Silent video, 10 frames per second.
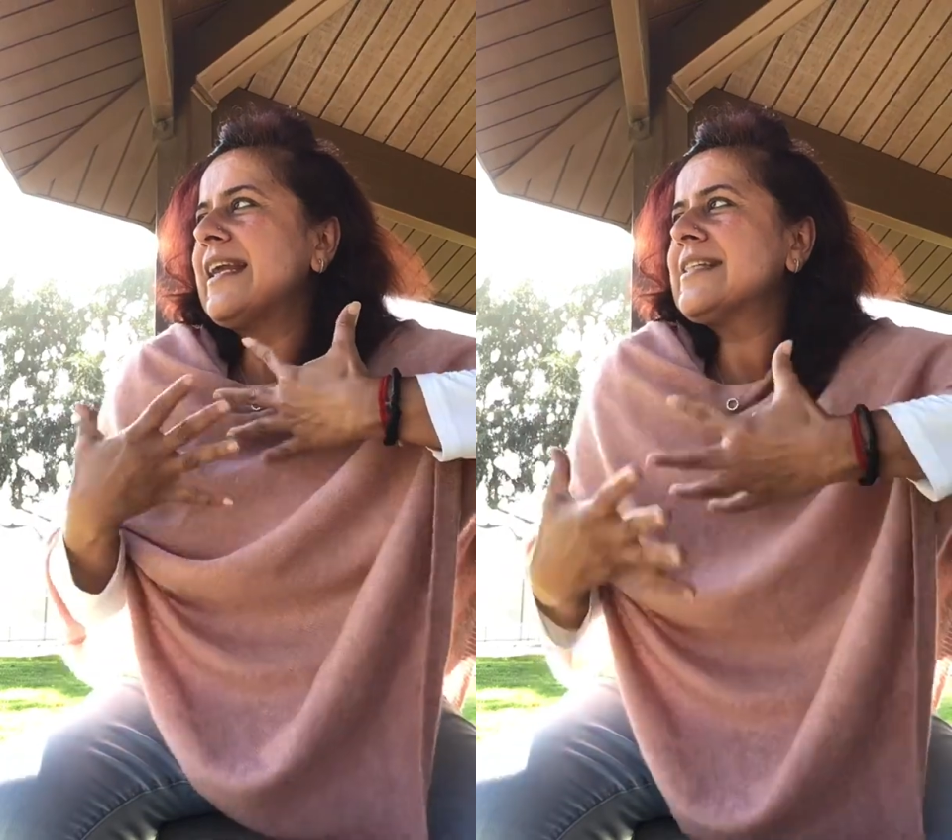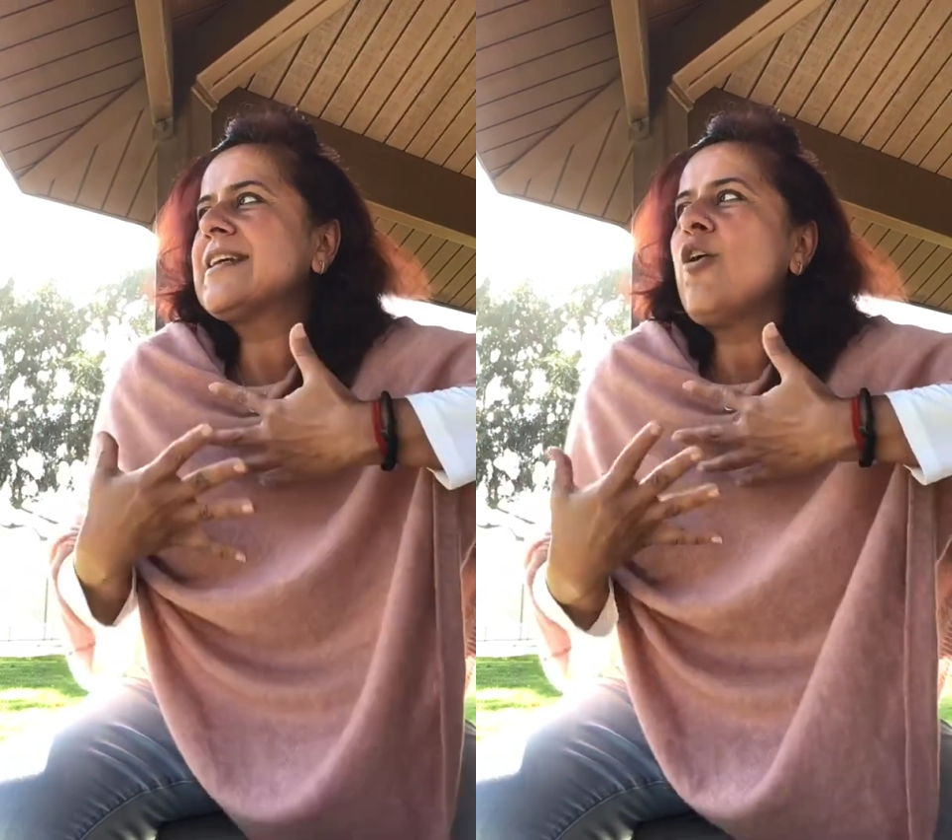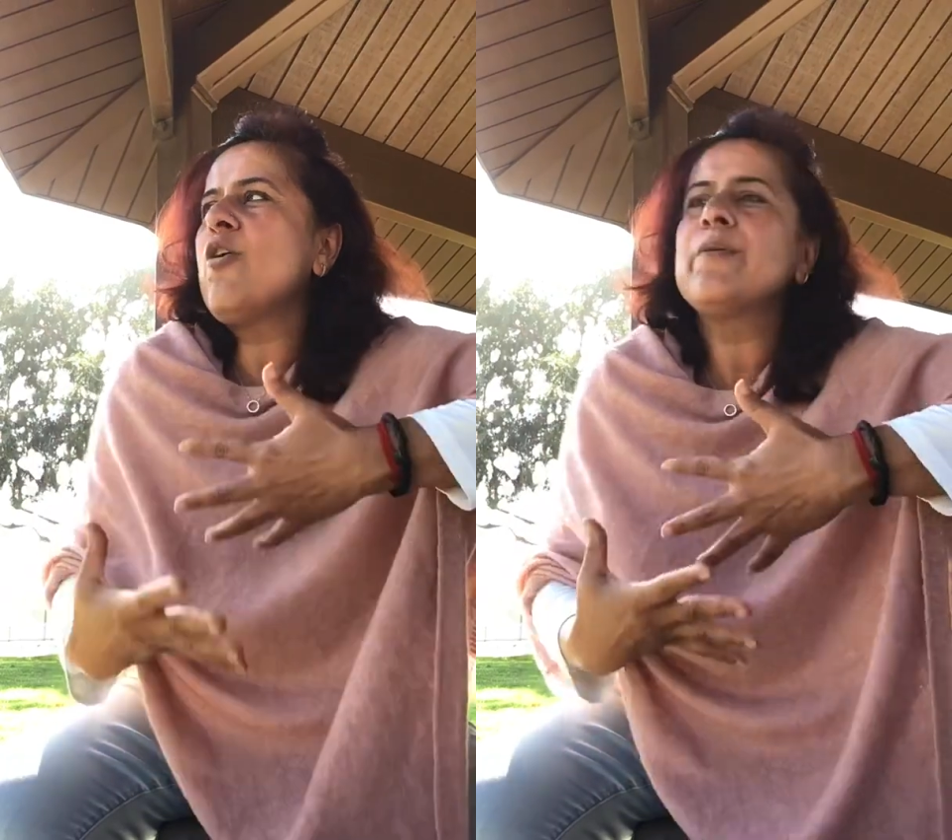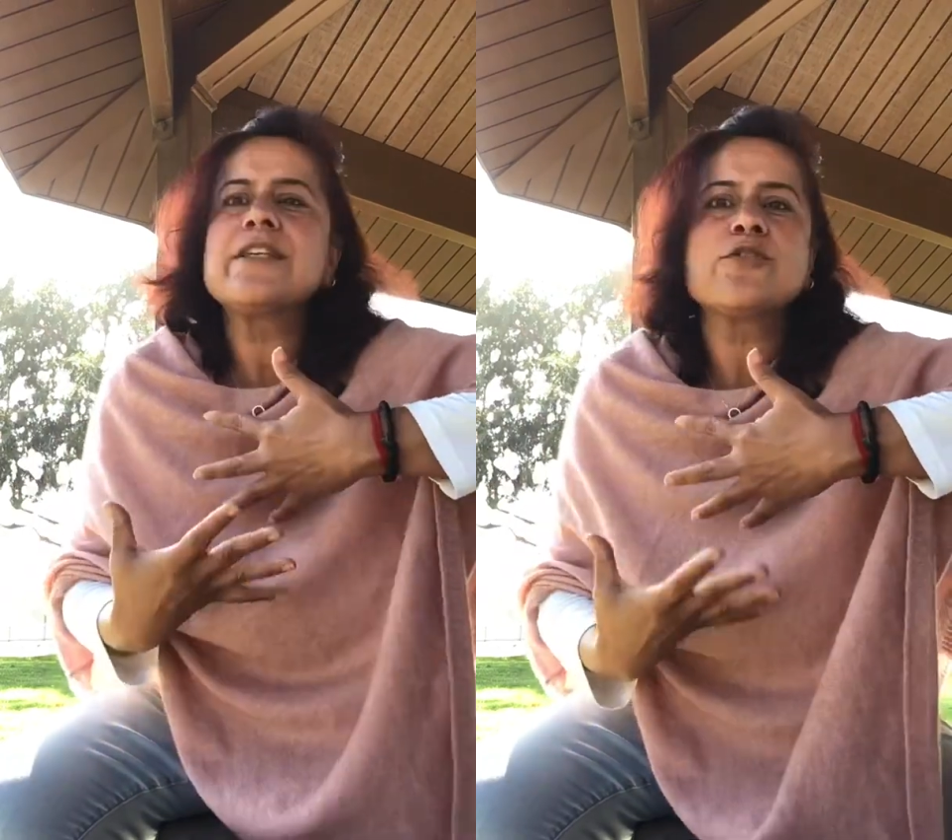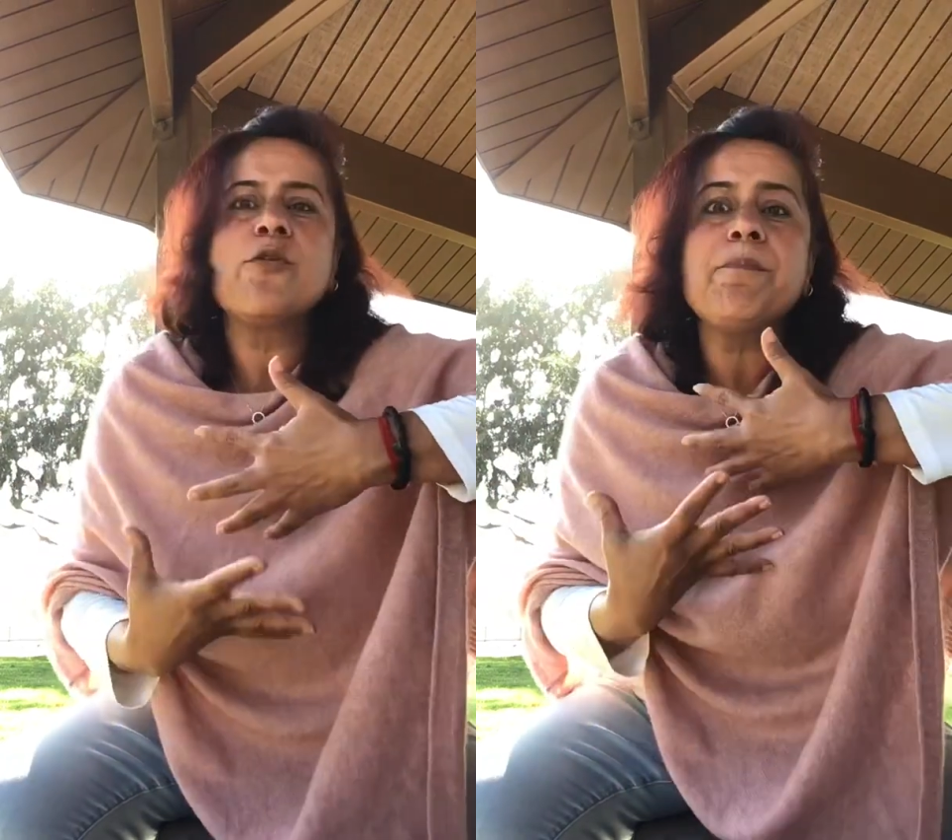kids are
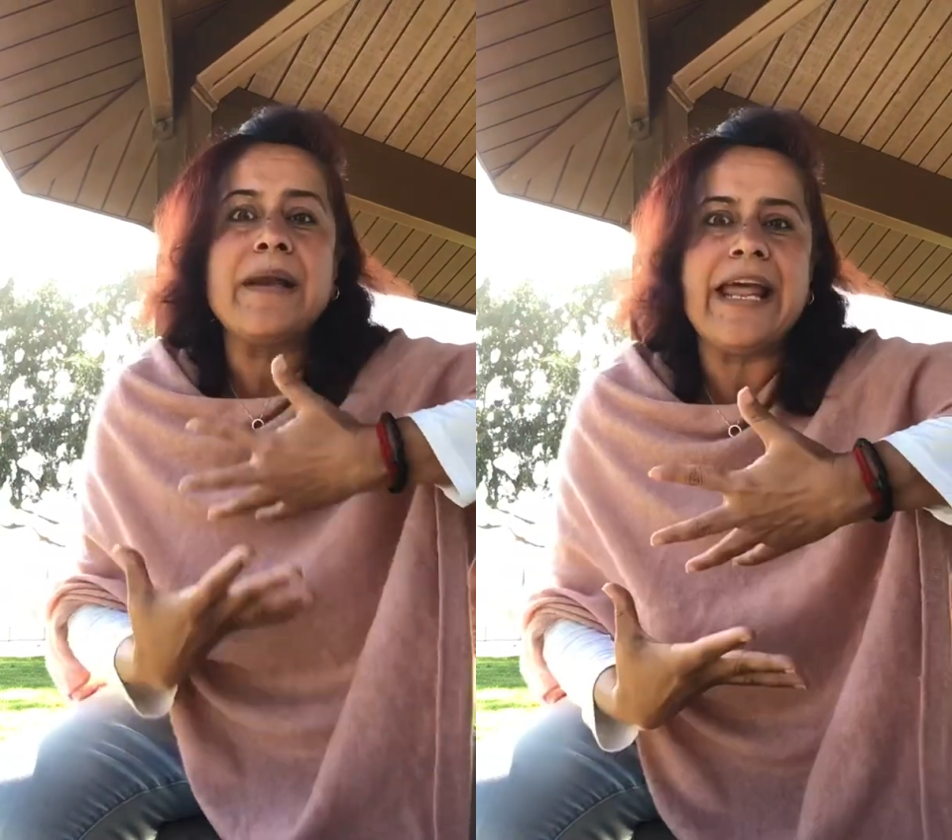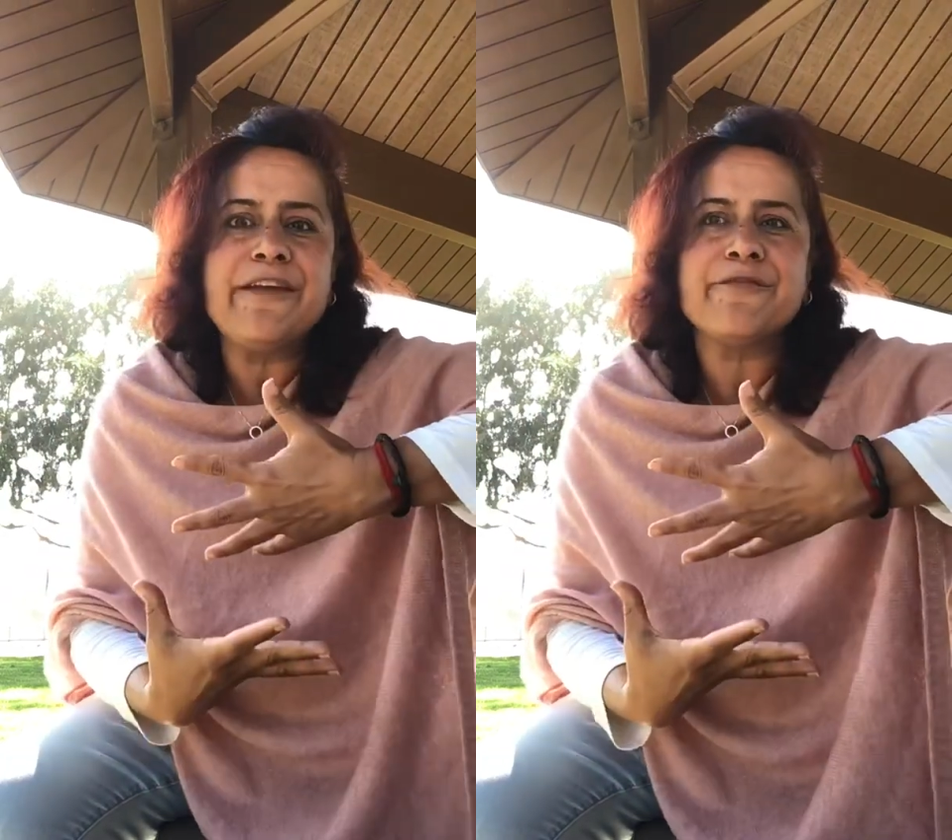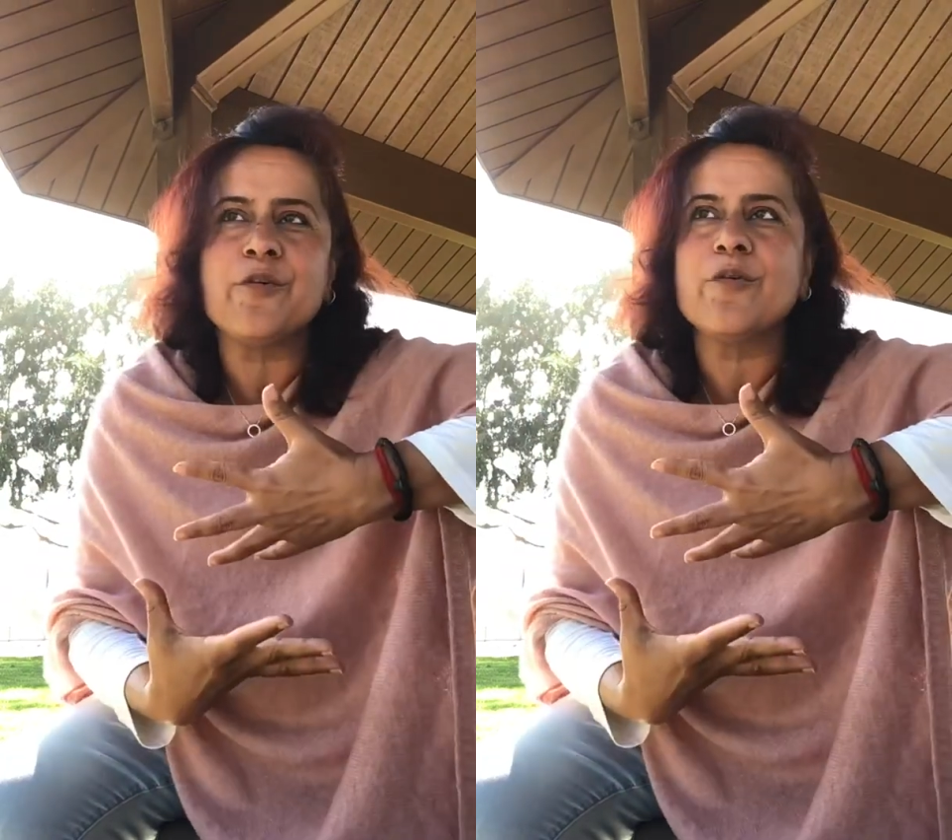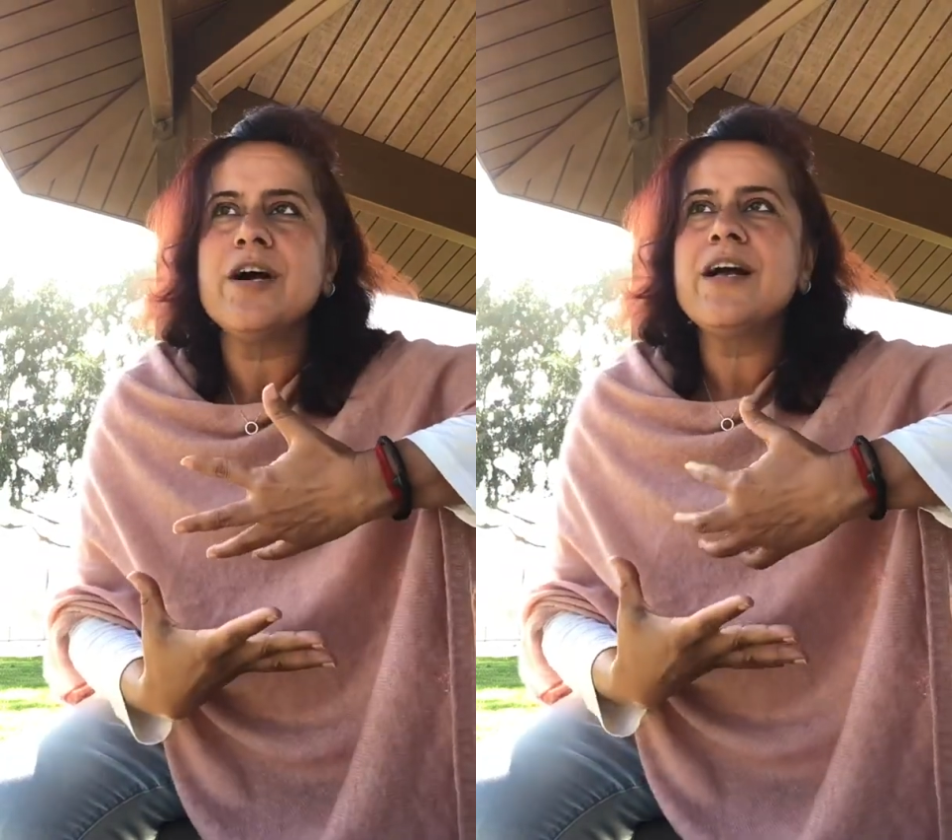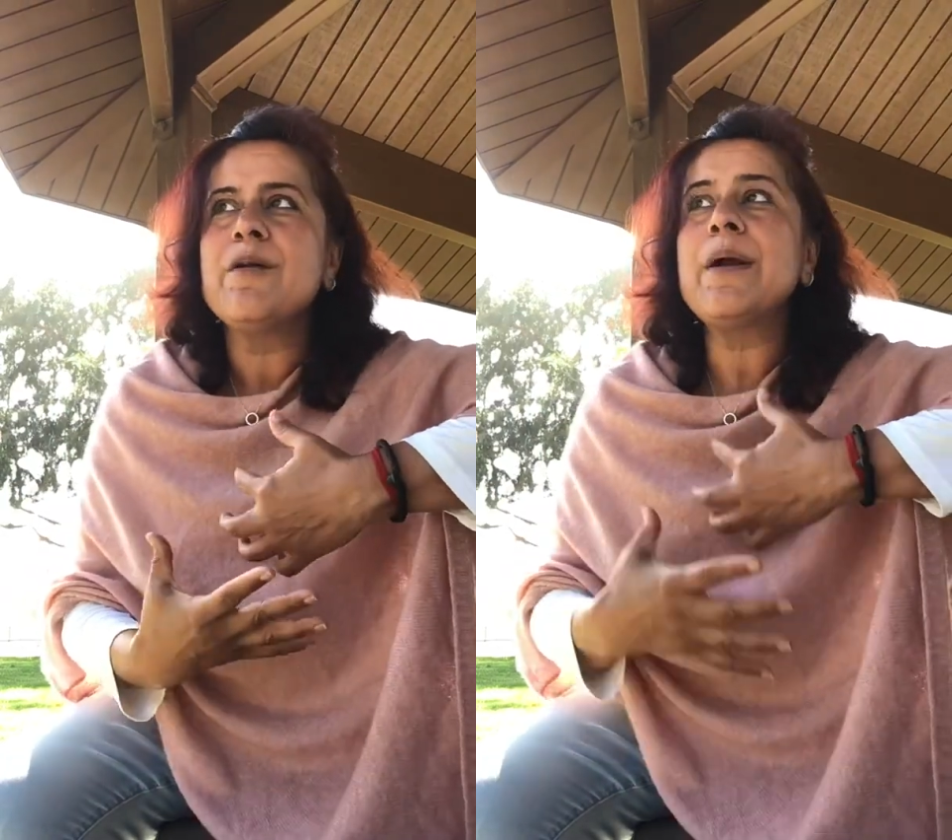always so playful,
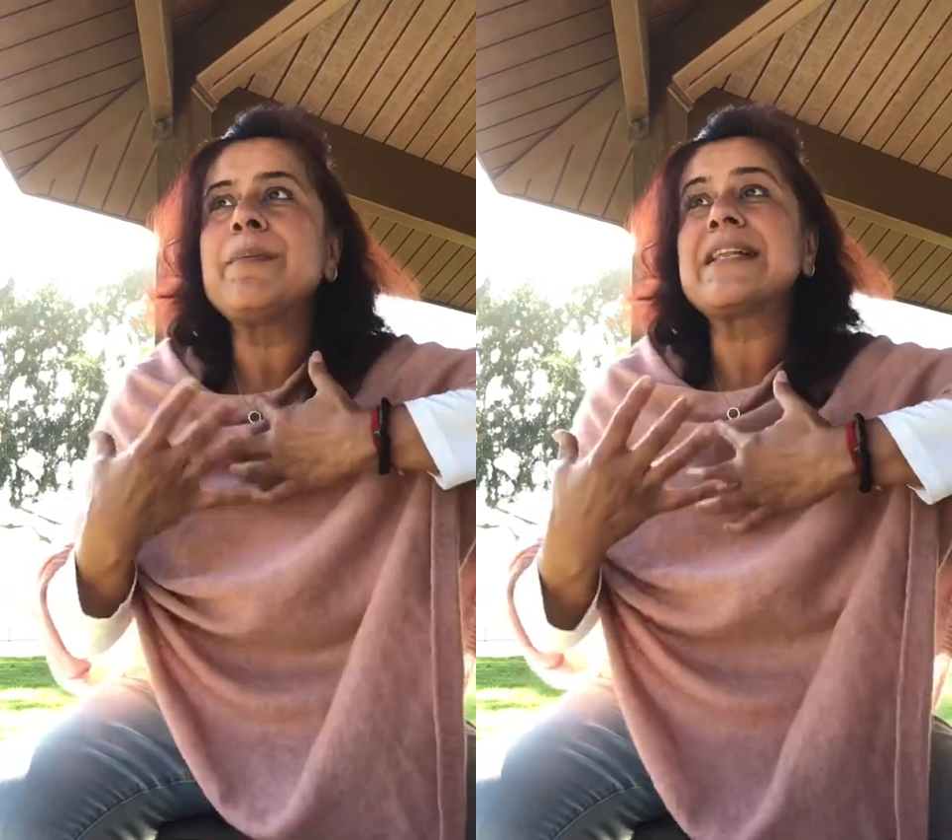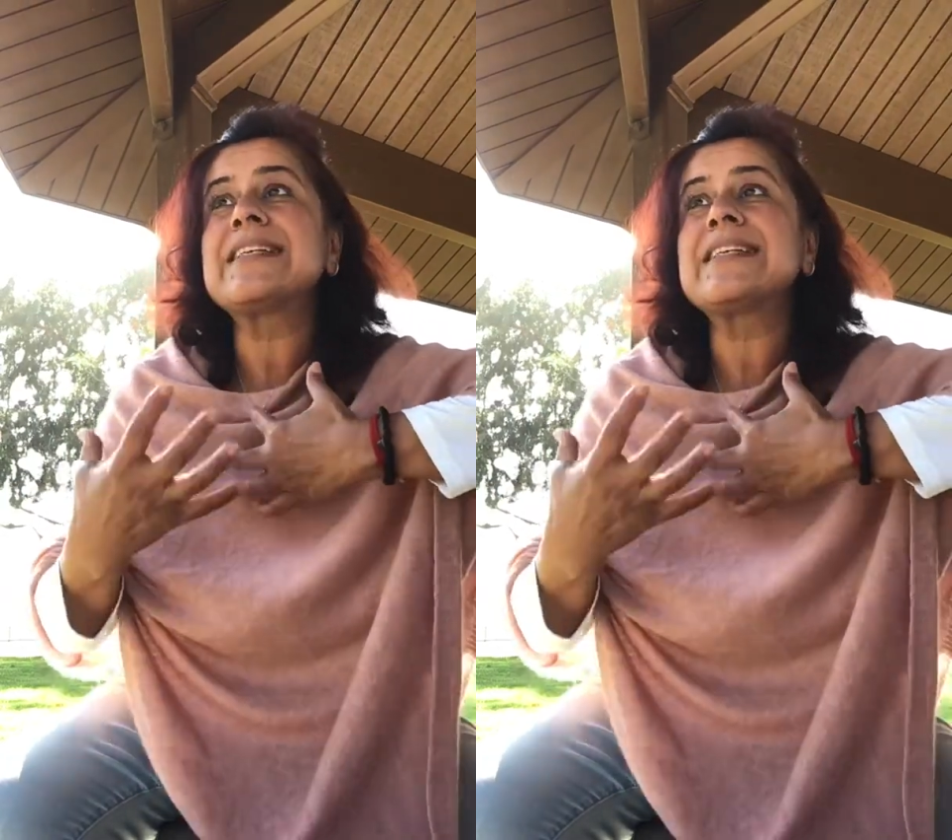right?